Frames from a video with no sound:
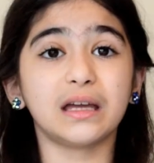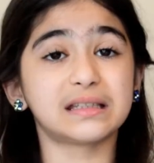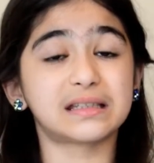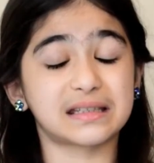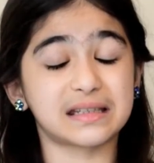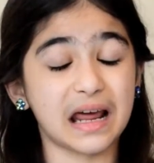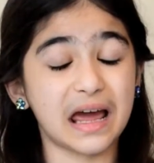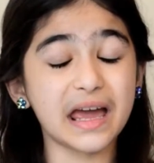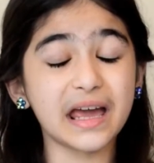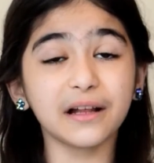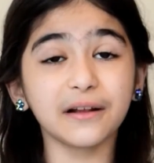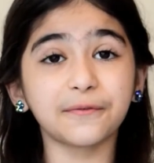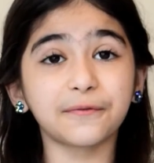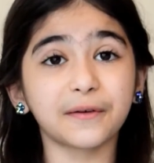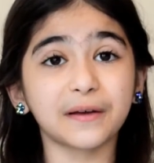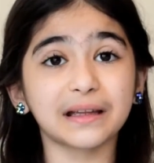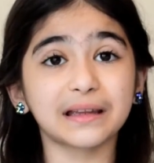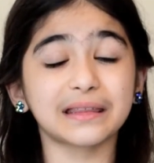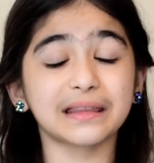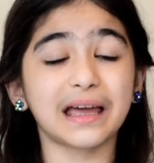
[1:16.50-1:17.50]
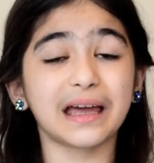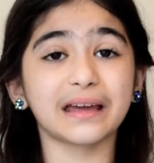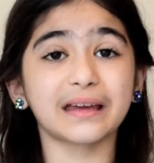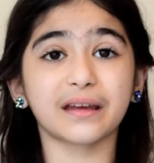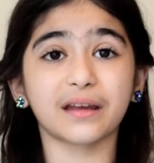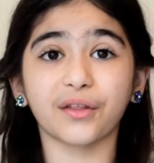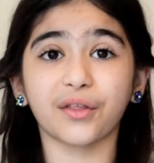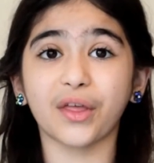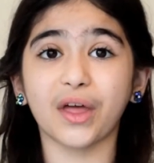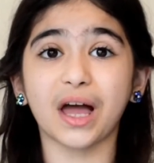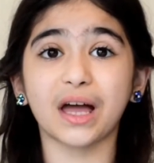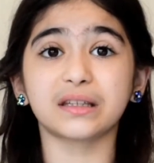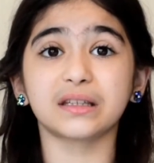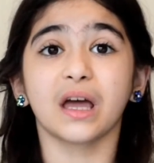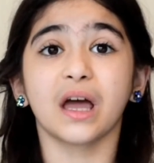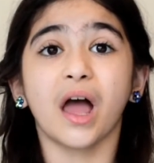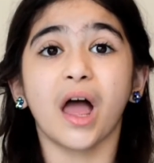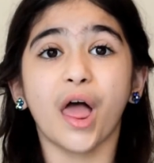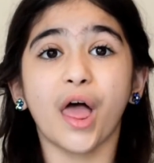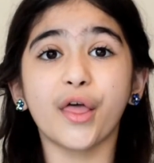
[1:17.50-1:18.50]
Israel felt like that
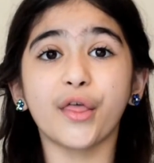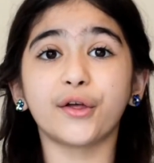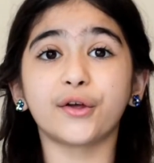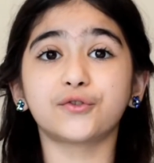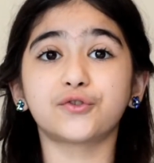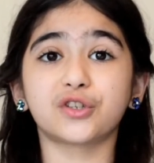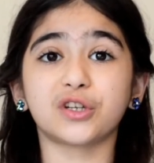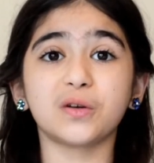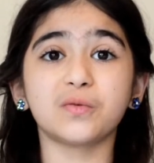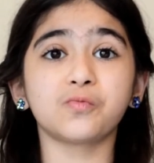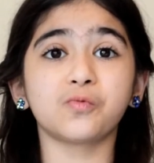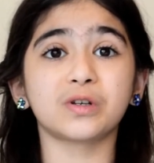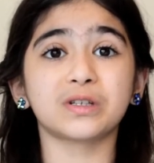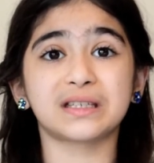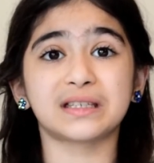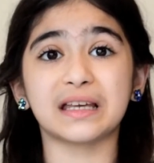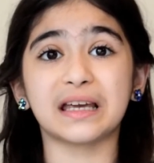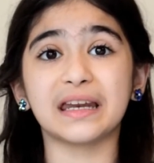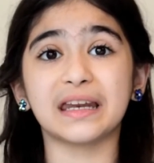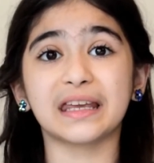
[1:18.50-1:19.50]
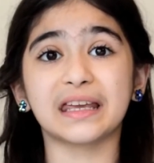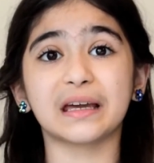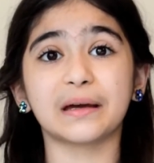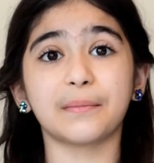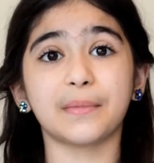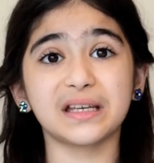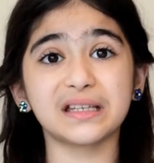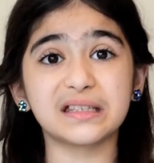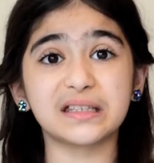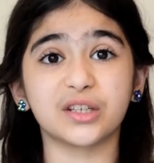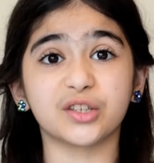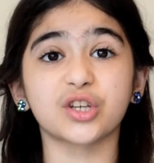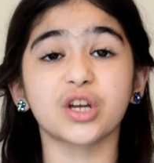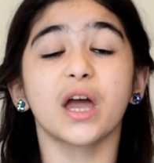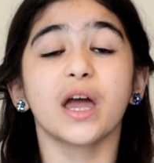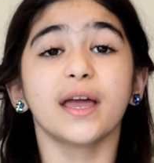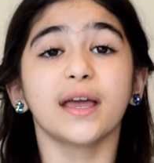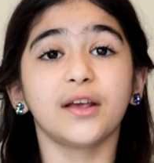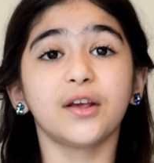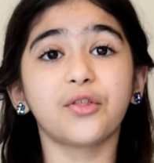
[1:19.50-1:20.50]
uh, the dream was sending a message.
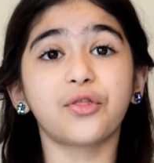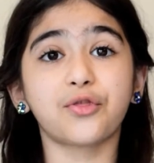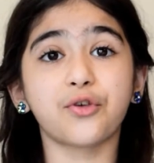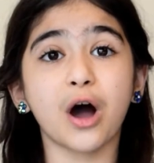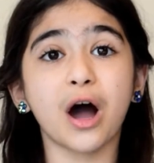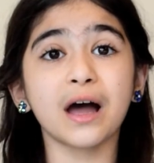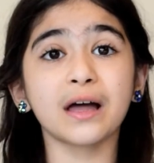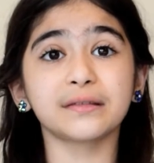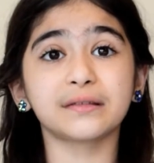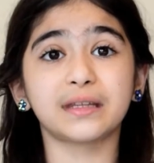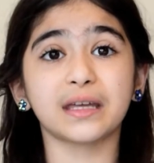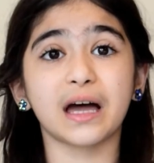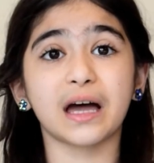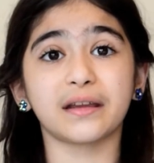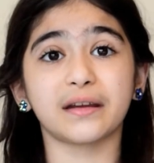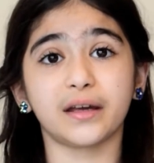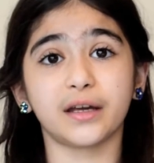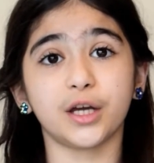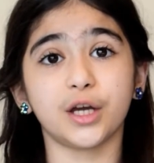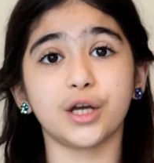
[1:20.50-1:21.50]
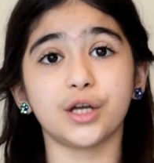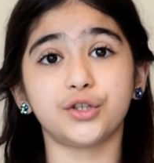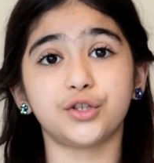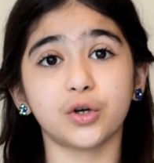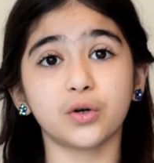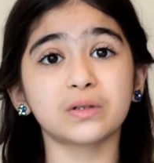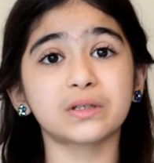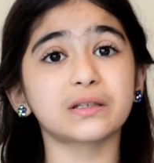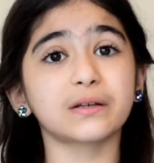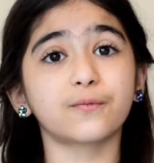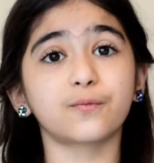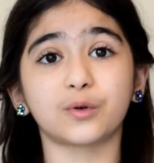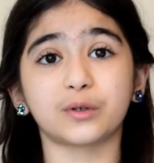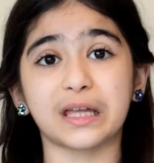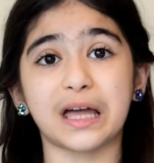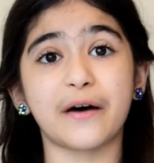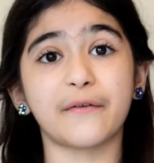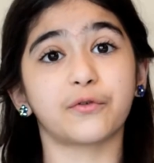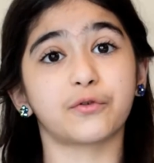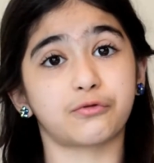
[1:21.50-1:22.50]
He thought that uh, Joseph
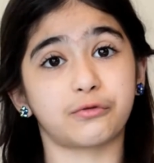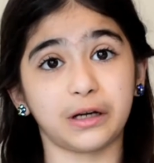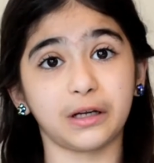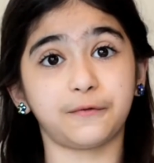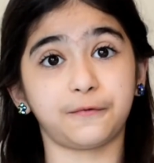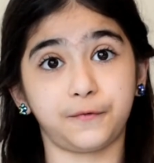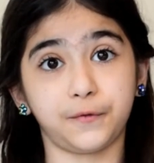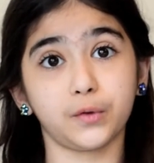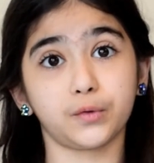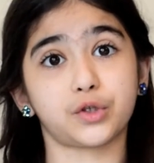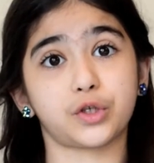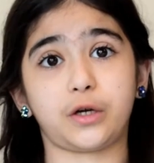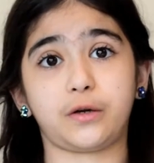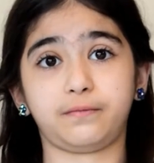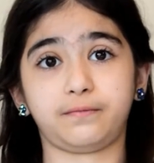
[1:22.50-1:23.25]
would have a great future.